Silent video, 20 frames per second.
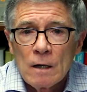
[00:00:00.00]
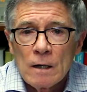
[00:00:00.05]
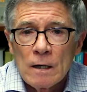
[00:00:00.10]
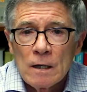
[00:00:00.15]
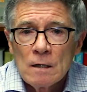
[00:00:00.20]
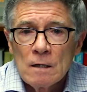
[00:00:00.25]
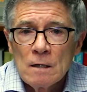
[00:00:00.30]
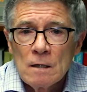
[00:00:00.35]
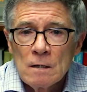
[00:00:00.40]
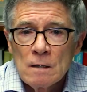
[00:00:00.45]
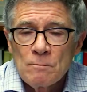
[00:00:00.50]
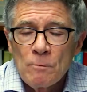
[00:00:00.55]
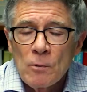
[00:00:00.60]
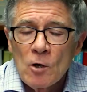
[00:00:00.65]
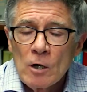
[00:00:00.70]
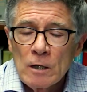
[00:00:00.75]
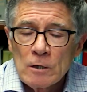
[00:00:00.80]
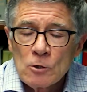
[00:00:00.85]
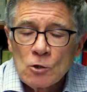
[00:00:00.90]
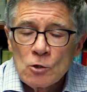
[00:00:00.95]
In
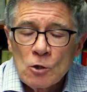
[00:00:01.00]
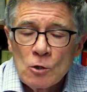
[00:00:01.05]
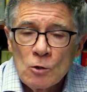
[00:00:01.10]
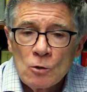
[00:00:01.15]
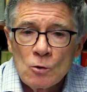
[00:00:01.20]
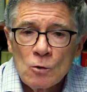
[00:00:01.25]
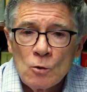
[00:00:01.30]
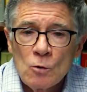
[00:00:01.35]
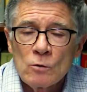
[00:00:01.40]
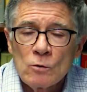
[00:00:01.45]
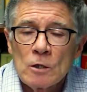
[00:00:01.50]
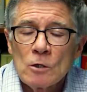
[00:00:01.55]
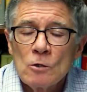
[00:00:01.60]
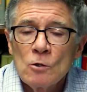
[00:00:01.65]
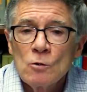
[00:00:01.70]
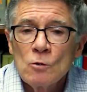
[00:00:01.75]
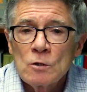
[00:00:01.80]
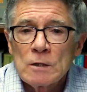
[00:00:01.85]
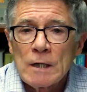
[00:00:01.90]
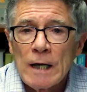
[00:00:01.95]
Part 2, the
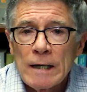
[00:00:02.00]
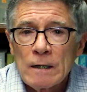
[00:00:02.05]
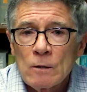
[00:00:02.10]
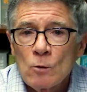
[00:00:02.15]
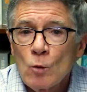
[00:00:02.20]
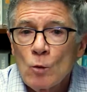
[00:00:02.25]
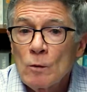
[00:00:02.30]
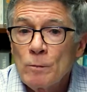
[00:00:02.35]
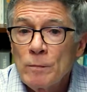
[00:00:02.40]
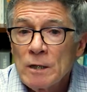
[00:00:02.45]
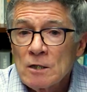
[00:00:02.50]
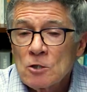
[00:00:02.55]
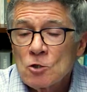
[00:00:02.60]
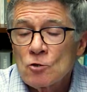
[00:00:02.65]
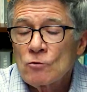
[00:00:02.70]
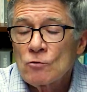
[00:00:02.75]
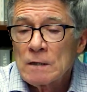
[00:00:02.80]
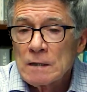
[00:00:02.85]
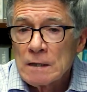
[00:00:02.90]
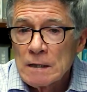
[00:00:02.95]
new title will be
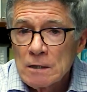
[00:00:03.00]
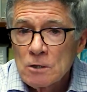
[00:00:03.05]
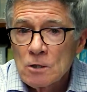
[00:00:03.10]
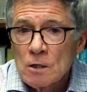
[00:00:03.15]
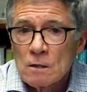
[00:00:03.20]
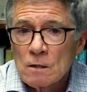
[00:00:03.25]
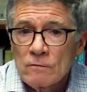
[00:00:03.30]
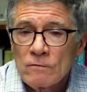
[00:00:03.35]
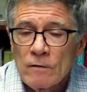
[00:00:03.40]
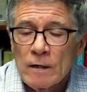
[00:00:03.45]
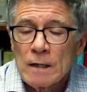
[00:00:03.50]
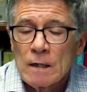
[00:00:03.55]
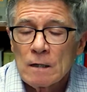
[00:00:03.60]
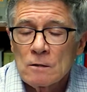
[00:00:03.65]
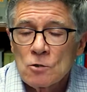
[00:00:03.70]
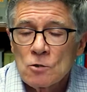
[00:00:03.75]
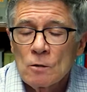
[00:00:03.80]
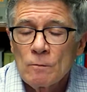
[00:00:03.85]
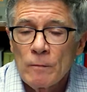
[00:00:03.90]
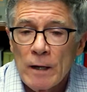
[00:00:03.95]
Strategic
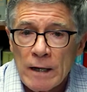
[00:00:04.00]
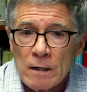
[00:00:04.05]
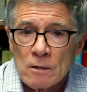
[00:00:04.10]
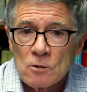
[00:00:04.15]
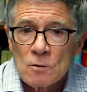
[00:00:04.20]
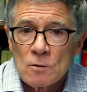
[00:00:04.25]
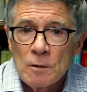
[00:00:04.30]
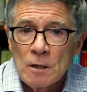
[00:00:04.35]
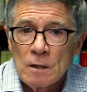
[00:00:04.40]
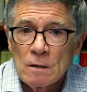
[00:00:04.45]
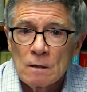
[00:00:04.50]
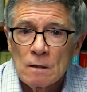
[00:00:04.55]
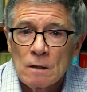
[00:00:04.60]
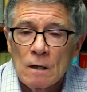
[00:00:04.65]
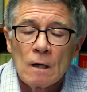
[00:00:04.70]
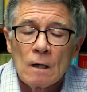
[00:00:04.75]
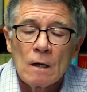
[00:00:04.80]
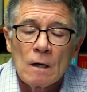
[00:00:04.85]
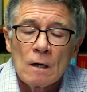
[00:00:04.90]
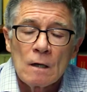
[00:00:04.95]
Financial Management.
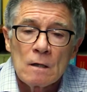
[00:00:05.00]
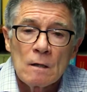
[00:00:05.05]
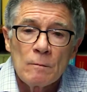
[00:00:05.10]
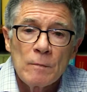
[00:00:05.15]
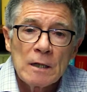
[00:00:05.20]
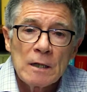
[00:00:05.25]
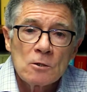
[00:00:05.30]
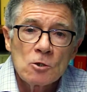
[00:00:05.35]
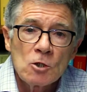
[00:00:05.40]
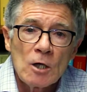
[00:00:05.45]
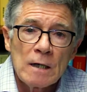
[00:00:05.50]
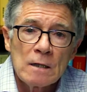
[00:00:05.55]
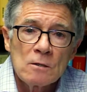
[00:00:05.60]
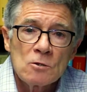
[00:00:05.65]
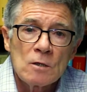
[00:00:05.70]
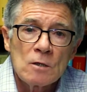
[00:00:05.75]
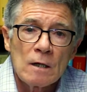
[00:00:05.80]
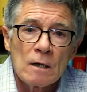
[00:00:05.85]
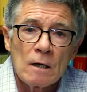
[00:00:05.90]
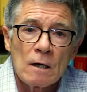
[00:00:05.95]
The big
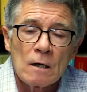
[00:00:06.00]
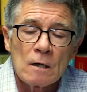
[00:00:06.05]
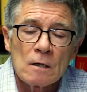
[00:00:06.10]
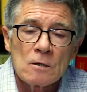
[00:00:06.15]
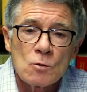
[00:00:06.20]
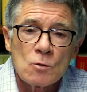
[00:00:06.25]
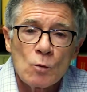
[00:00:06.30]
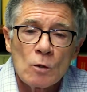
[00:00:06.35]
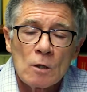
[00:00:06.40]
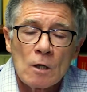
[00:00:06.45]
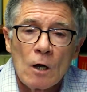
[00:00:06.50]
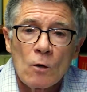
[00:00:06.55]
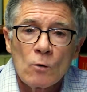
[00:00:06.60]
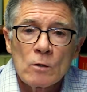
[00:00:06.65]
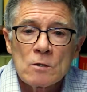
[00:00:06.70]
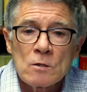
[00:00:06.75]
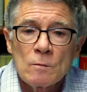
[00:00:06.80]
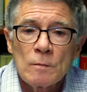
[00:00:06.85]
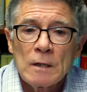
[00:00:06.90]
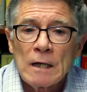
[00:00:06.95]
change there is we're going
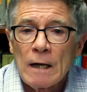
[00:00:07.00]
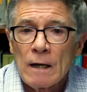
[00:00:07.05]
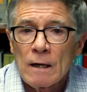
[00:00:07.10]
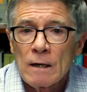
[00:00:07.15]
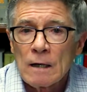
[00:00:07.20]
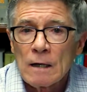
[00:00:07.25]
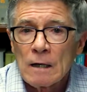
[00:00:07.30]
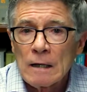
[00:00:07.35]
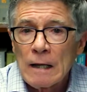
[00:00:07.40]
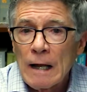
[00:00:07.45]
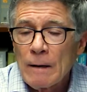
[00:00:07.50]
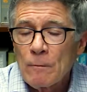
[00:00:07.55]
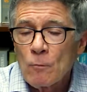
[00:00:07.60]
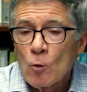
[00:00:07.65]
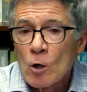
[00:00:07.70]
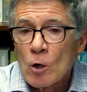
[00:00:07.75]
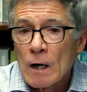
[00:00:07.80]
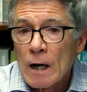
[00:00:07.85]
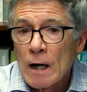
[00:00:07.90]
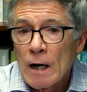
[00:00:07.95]
to be adding a lot
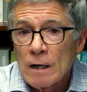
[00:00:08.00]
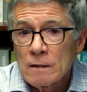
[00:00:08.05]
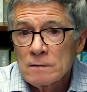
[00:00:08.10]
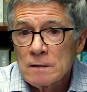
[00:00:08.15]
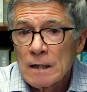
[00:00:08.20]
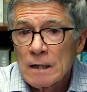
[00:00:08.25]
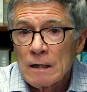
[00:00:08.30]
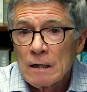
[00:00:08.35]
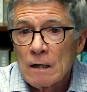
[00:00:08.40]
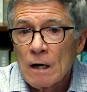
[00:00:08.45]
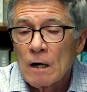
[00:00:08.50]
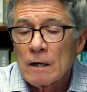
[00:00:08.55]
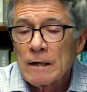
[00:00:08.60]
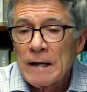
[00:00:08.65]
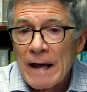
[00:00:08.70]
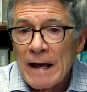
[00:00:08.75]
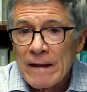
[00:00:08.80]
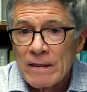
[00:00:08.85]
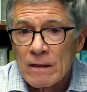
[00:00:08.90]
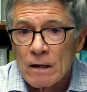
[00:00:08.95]
more content on
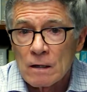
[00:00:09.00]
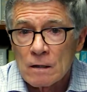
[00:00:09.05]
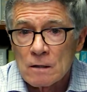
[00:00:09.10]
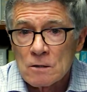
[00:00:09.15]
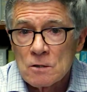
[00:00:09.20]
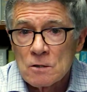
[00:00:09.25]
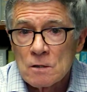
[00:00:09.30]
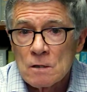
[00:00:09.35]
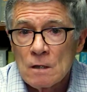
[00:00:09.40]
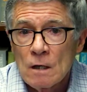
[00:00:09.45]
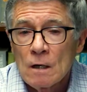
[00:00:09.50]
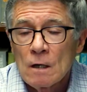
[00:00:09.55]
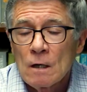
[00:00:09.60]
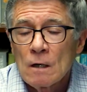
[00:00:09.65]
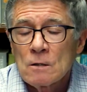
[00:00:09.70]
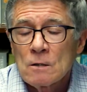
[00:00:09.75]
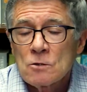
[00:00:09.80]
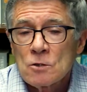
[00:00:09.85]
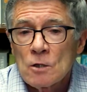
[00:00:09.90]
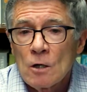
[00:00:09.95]
ethics.
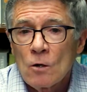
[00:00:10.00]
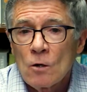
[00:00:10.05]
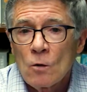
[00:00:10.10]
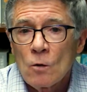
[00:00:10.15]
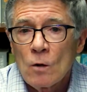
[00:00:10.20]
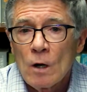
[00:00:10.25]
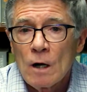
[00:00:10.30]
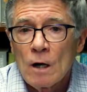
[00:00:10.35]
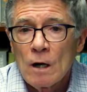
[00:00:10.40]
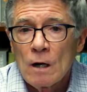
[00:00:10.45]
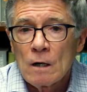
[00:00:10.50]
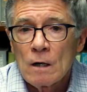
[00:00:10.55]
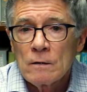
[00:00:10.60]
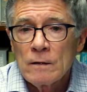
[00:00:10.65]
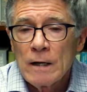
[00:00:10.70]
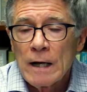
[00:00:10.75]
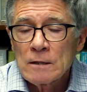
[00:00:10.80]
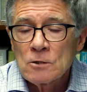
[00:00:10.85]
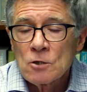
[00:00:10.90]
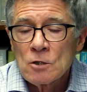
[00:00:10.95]
So
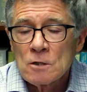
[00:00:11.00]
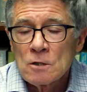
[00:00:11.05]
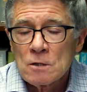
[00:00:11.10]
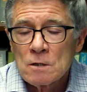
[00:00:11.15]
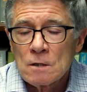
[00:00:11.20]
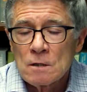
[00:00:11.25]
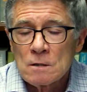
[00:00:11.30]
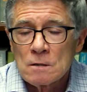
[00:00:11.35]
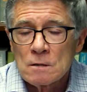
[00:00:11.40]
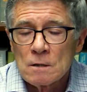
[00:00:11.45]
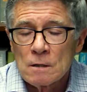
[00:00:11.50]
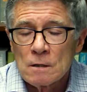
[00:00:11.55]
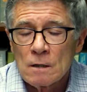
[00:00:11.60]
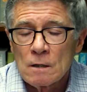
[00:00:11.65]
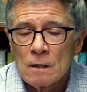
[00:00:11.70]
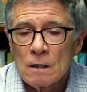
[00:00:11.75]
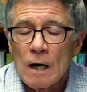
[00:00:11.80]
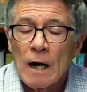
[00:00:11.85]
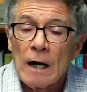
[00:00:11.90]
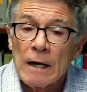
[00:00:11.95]
not just the
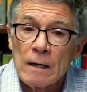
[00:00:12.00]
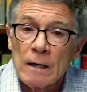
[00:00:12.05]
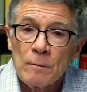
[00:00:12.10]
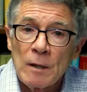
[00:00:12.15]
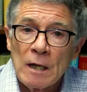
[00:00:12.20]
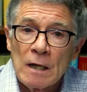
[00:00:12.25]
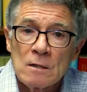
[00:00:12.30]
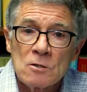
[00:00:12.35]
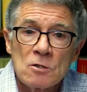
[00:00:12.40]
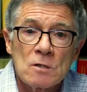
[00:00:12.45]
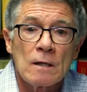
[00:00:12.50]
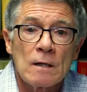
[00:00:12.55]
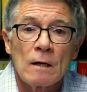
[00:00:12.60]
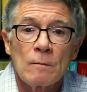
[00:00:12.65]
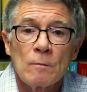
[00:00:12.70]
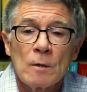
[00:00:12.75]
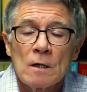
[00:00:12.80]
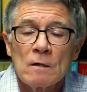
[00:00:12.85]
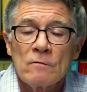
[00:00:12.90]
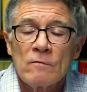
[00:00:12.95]
IMA
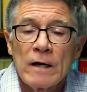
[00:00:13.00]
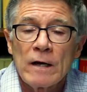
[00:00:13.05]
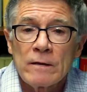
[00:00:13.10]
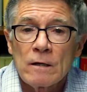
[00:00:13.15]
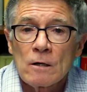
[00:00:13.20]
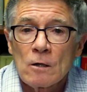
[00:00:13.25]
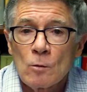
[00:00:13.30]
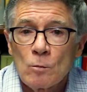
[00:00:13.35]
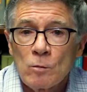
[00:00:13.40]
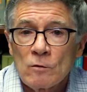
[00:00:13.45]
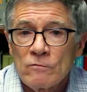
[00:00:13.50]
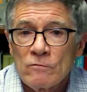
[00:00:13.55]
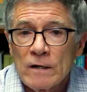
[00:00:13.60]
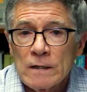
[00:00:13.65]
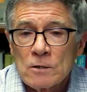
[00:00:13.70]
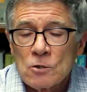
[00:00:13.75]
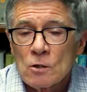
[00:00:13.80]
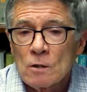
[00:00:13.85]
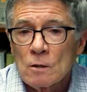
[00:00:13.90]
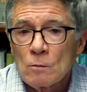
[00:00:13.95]
Statement of Ethical
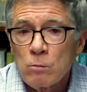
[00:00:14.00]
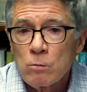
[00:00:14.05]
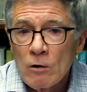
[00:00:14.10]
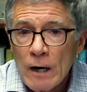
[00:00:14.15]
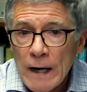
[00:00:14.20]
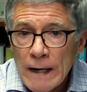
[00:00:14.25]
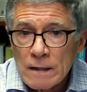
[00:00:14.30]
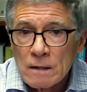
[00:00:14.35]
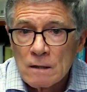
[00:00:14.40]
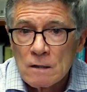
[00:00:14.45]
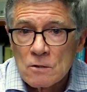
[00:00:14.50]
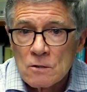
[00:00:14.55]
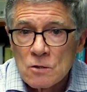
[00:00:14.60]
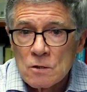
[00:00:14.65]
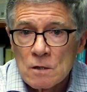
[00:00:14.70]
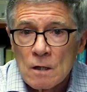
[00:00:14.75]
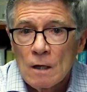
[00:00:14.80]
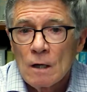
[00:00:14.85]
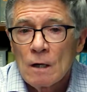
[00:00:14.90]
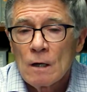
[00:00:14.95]
Professional
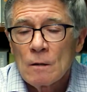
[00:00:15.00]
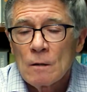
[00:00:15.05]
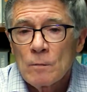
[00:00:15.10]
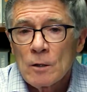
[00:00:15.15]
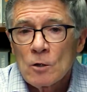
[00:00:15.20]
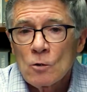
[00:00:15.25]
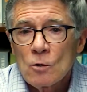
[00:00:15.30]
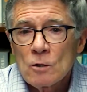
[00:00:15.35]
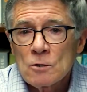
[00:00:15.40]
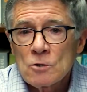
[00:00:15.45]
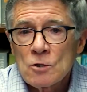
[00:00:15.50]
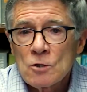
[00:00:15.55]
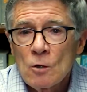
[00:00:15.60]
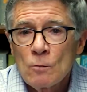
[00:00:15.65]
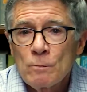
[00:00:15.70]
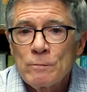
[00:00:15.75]
Practice, but also